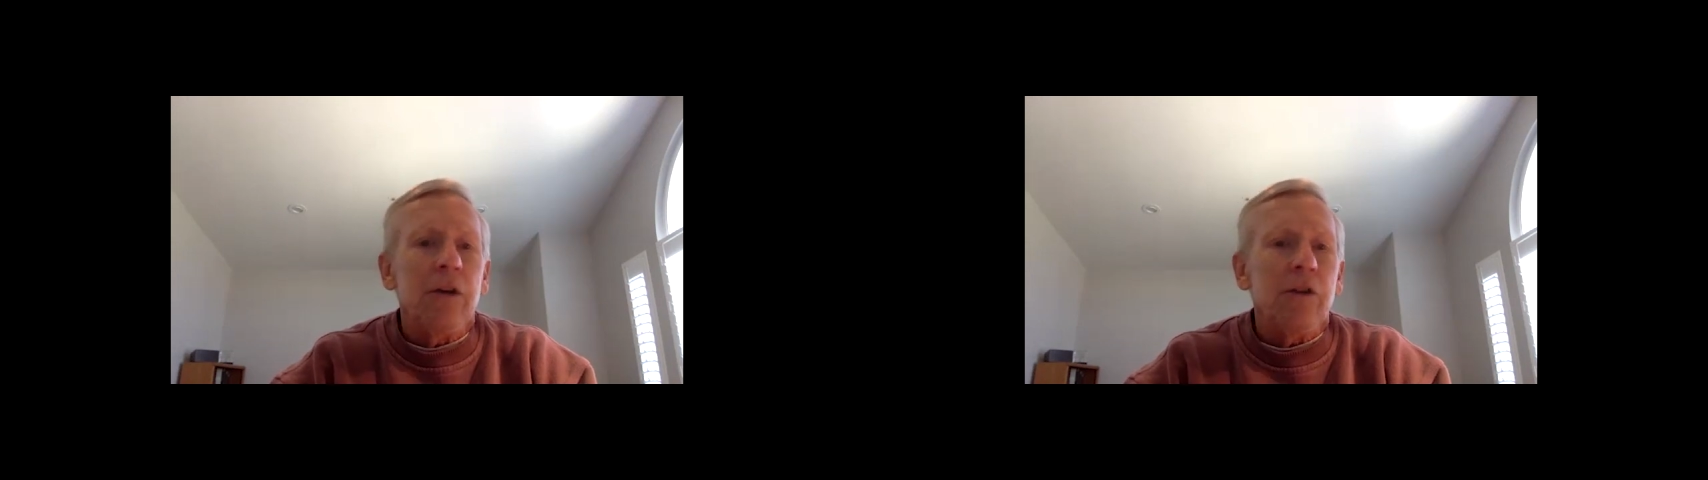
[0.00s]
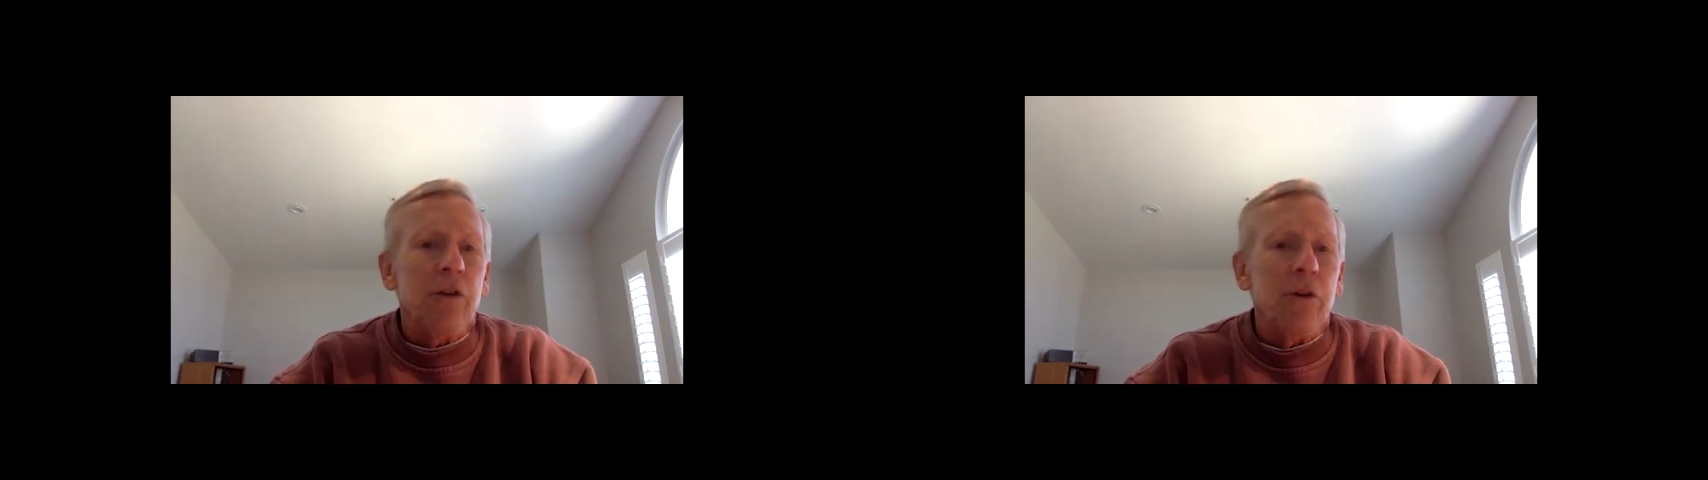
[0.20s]

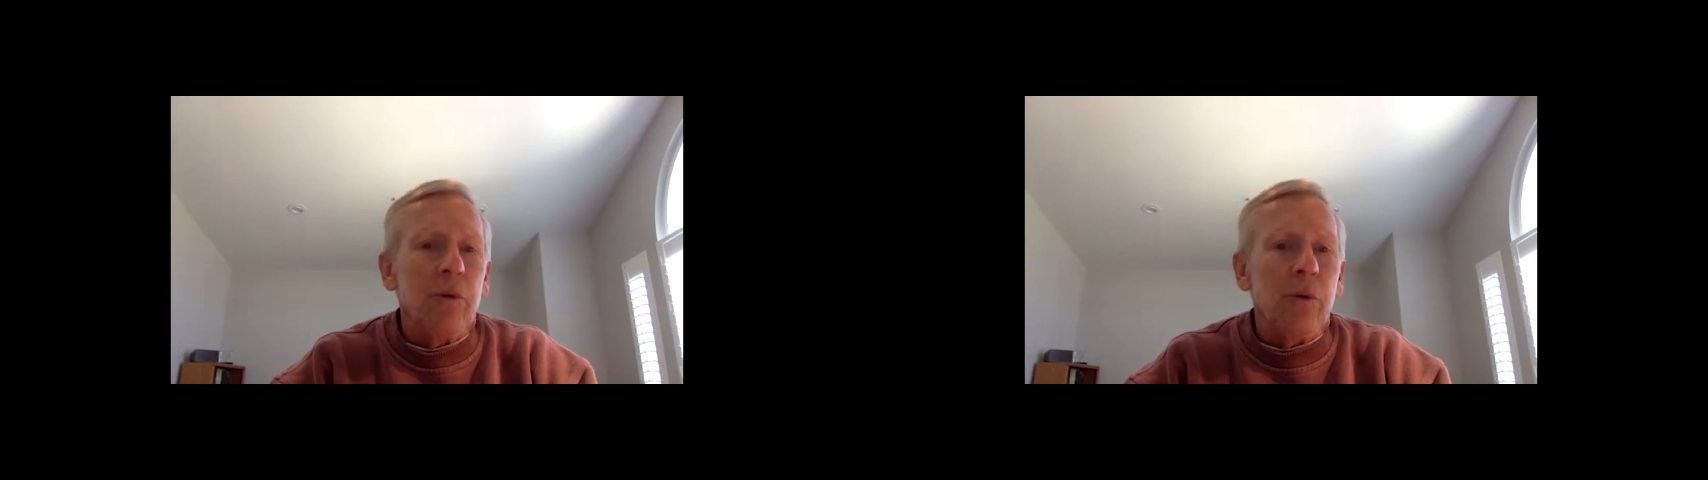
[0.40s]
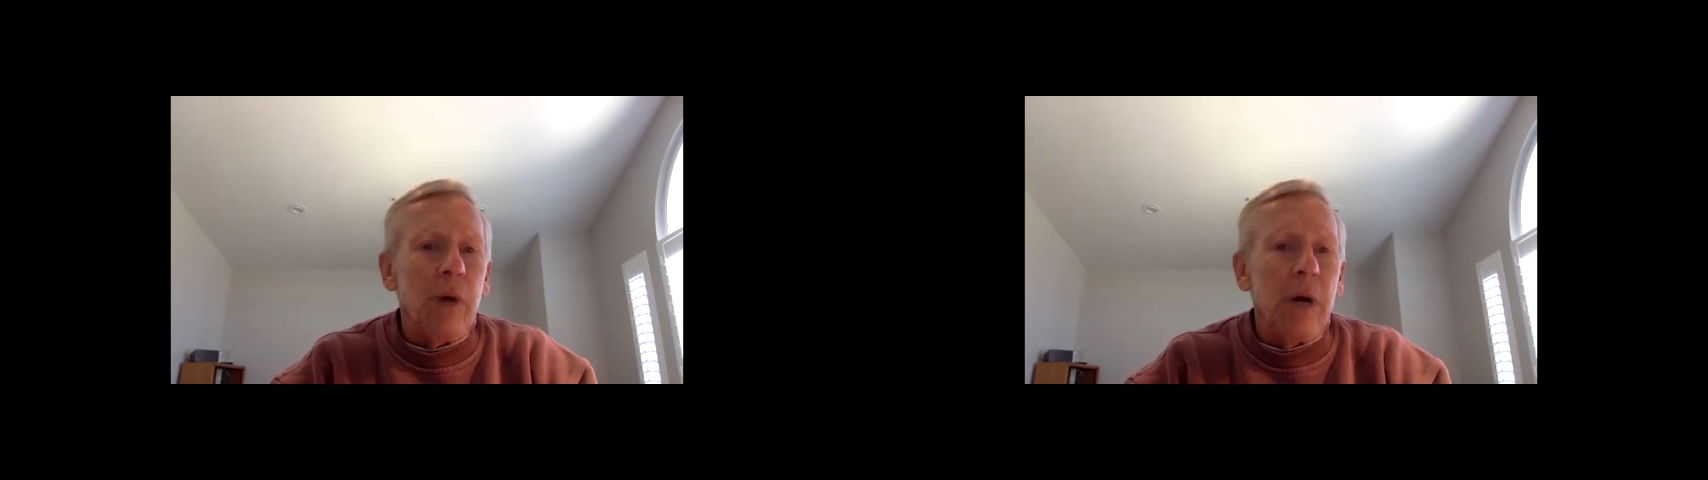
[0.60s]

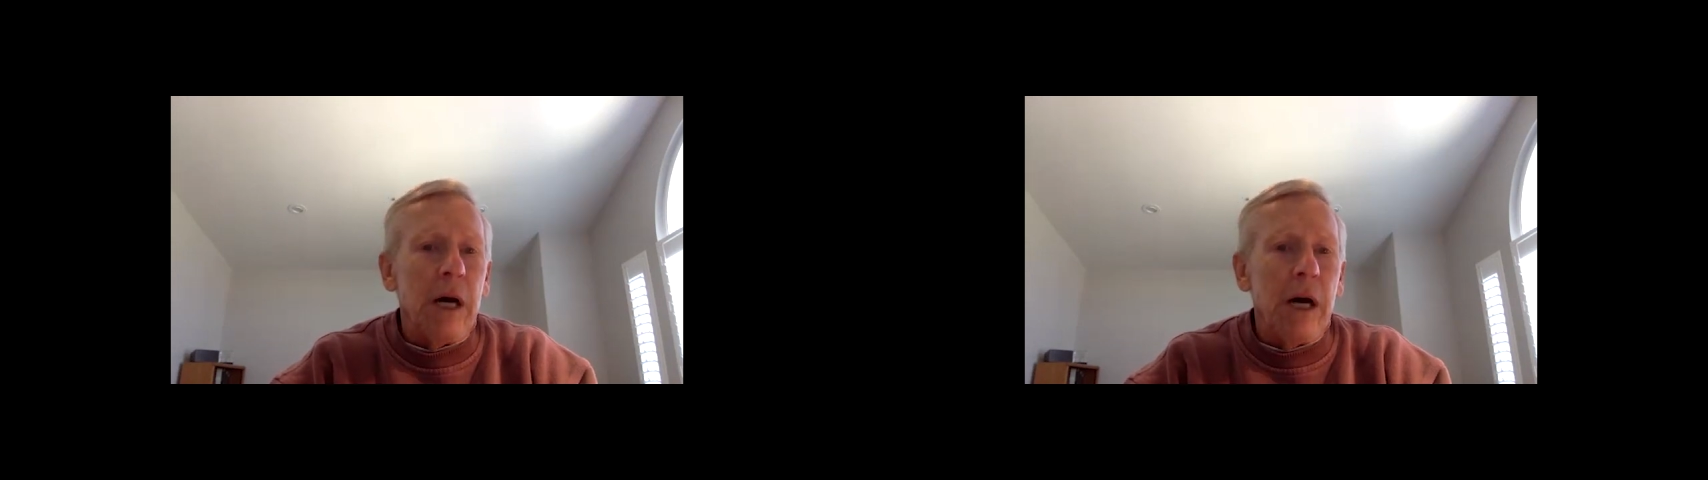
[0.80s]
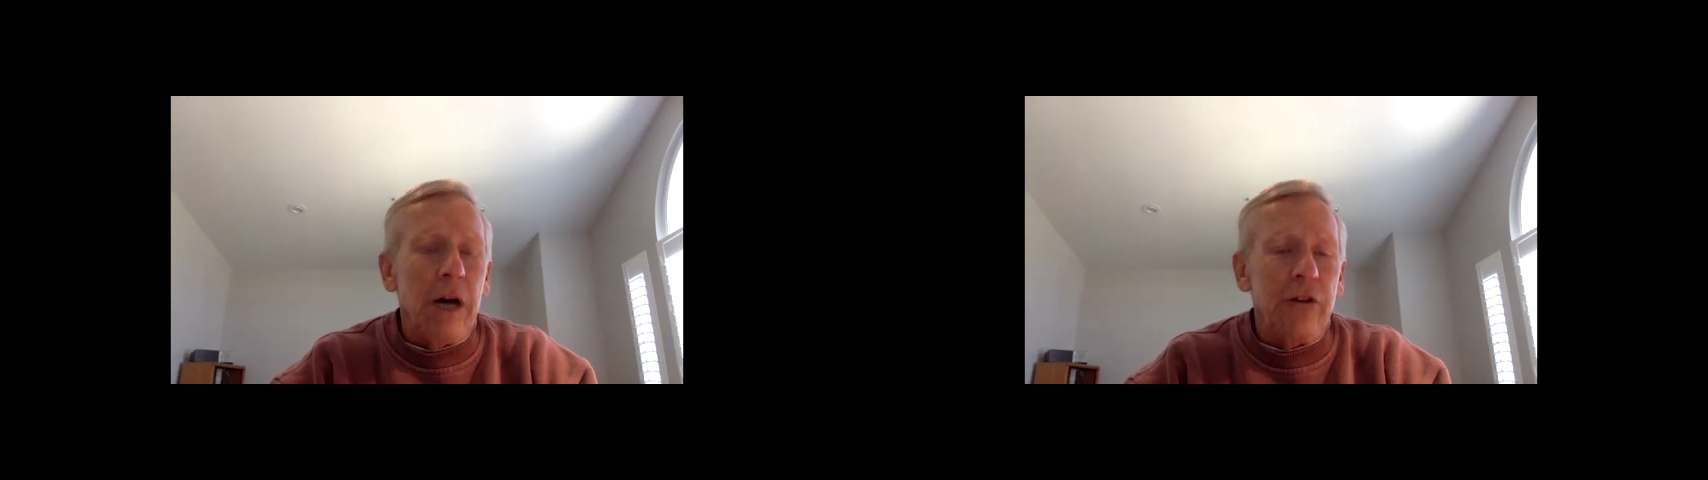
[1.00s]
to
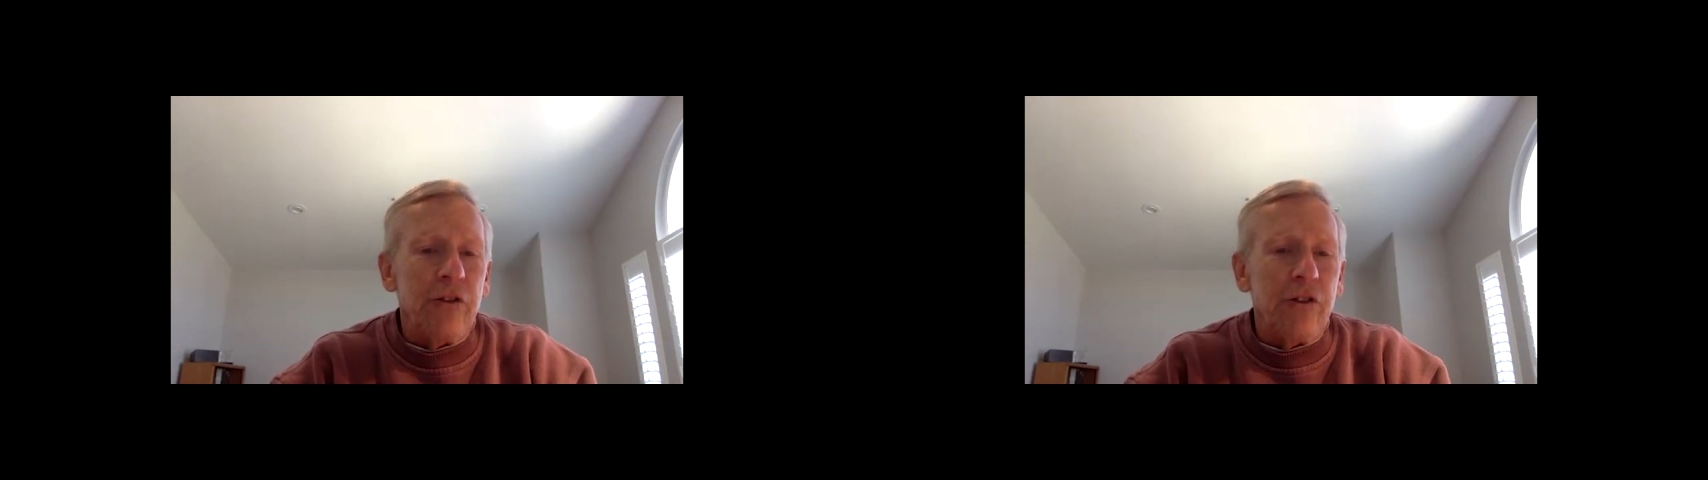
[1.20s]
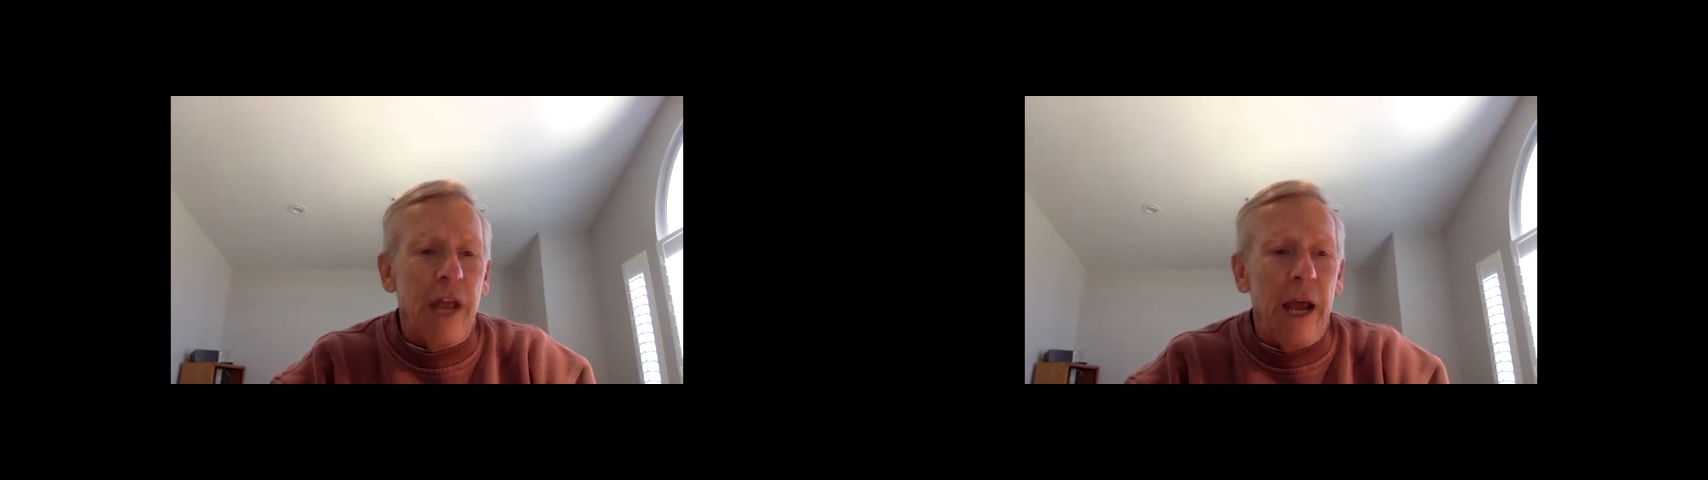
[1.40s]

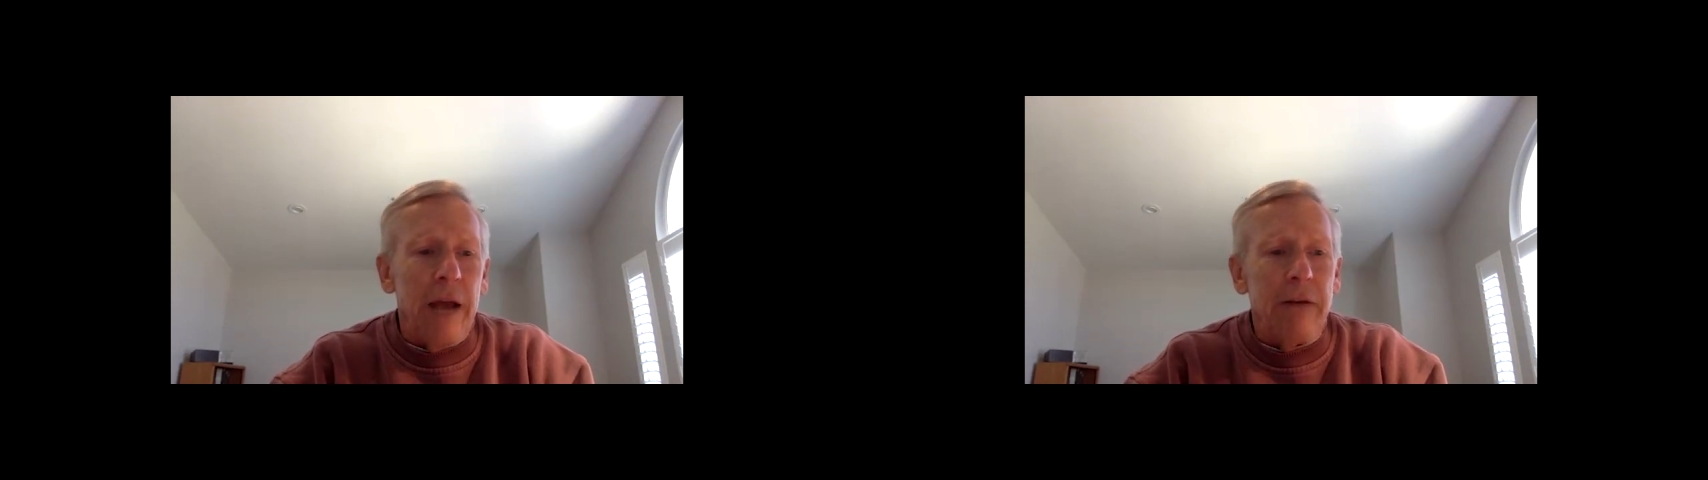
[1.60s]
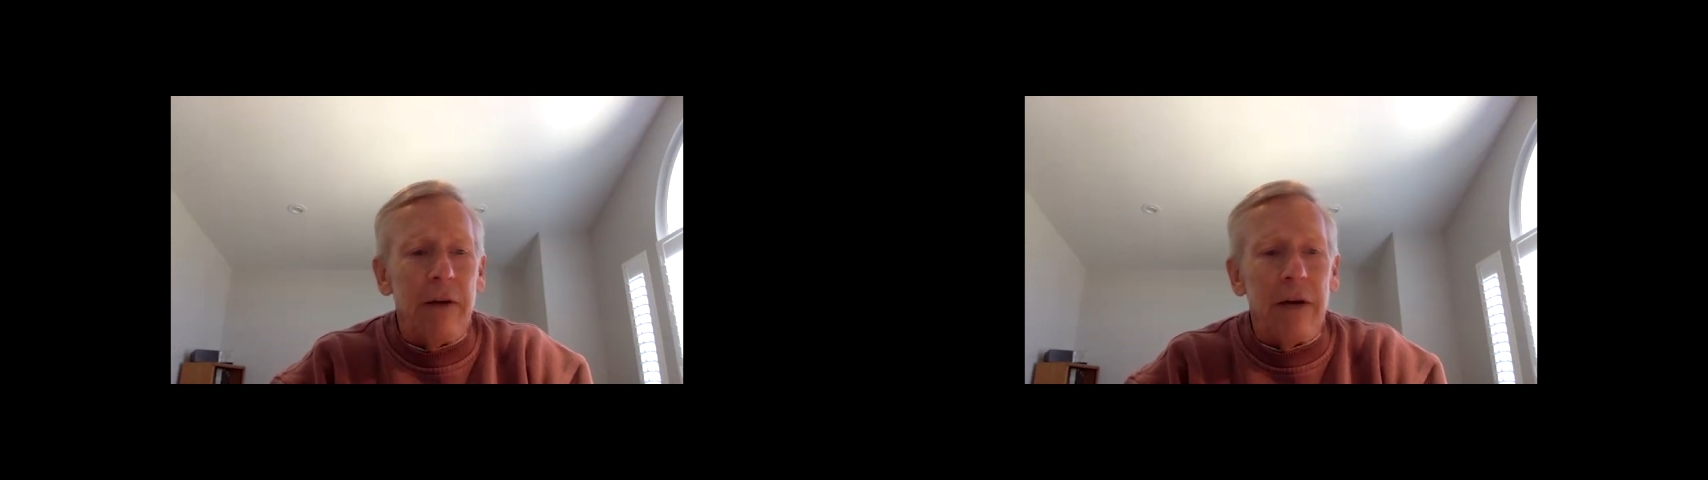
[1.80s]

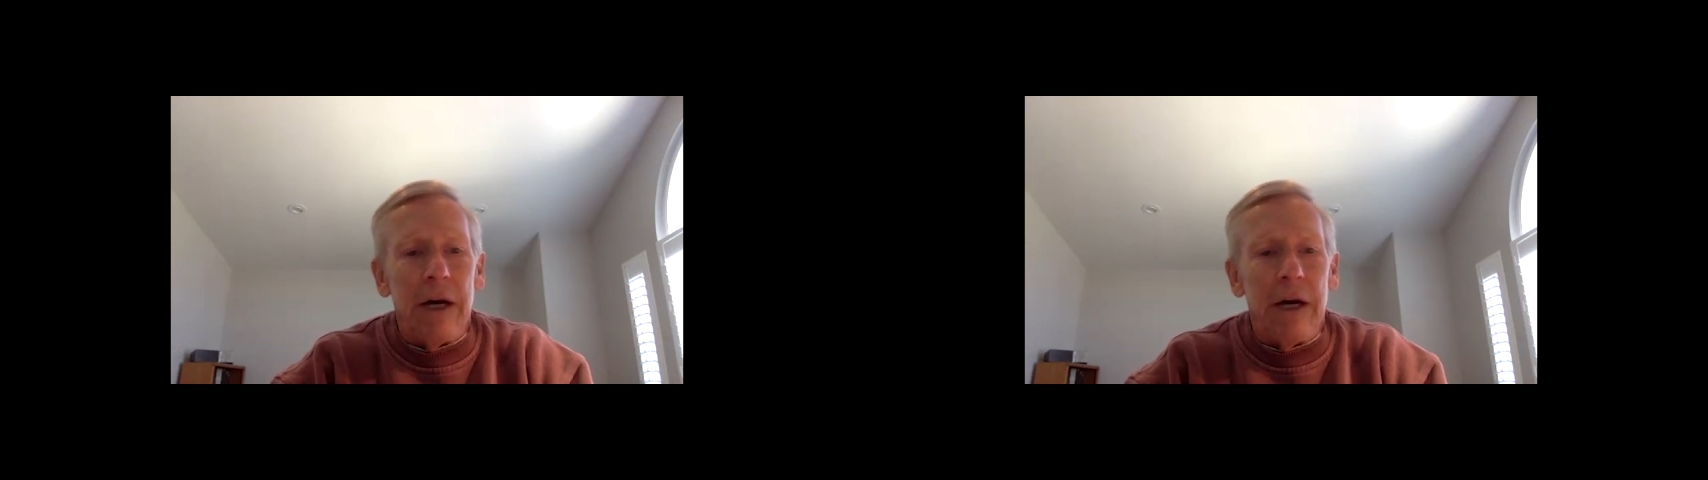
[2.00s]
understand